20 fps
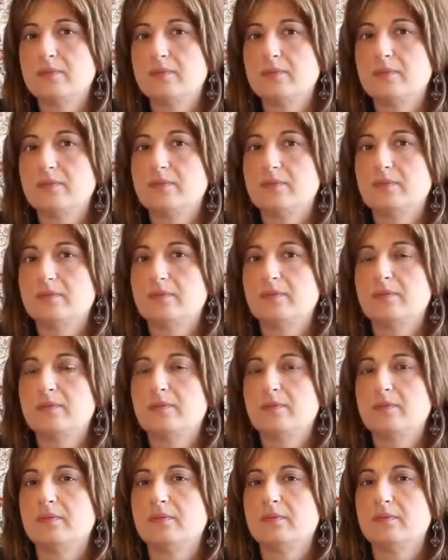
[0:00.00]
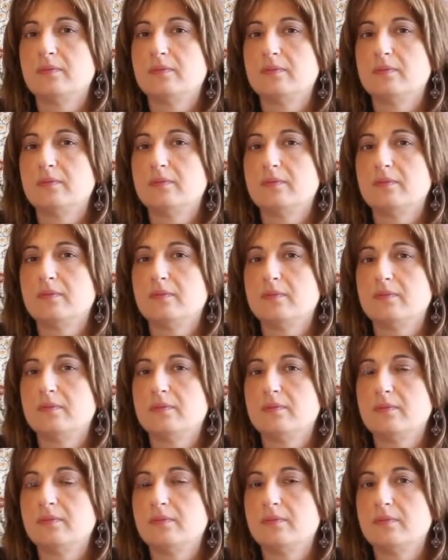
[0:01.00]

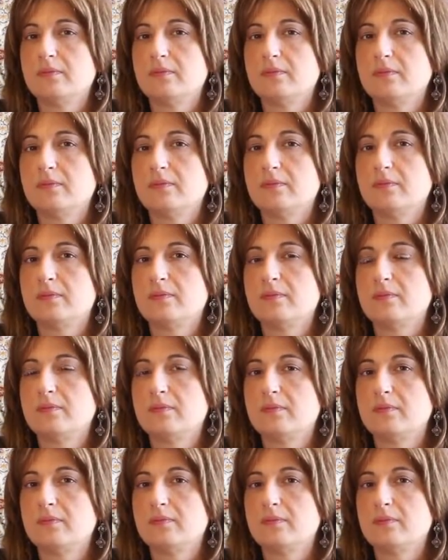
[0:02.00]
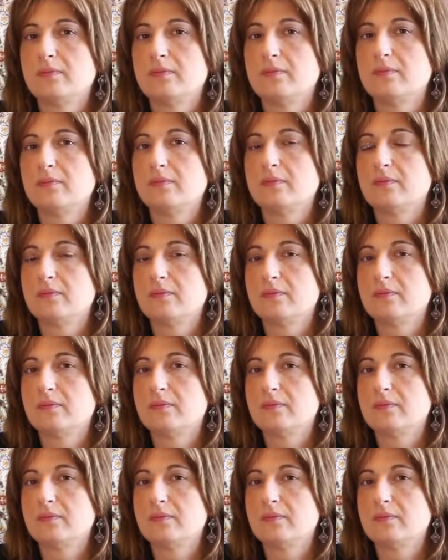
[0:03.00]
This person isn't speaking.